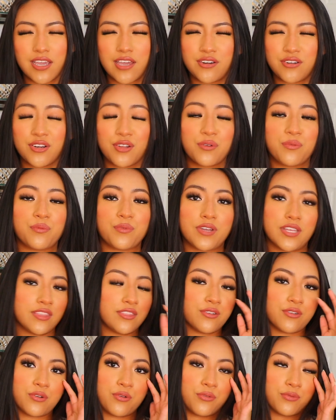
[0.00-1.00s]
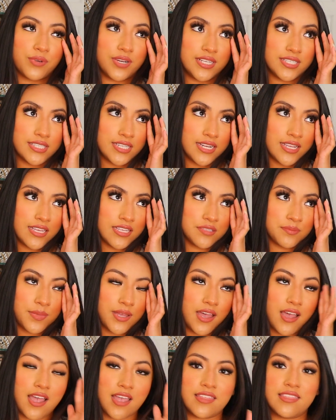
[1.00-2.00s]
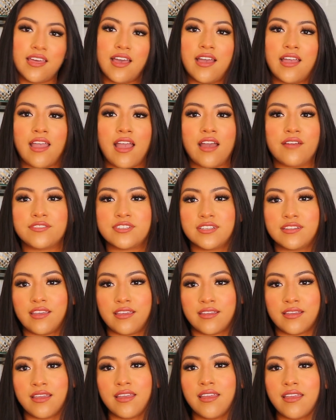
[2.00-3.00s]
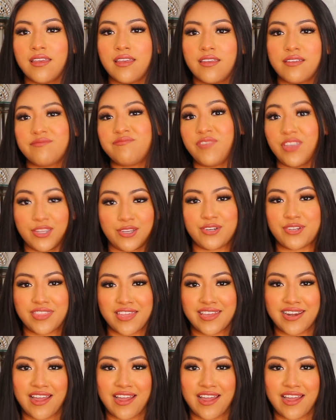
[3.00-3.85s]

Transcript: I don't know what their whole reasoning is behind that. I have to like figure that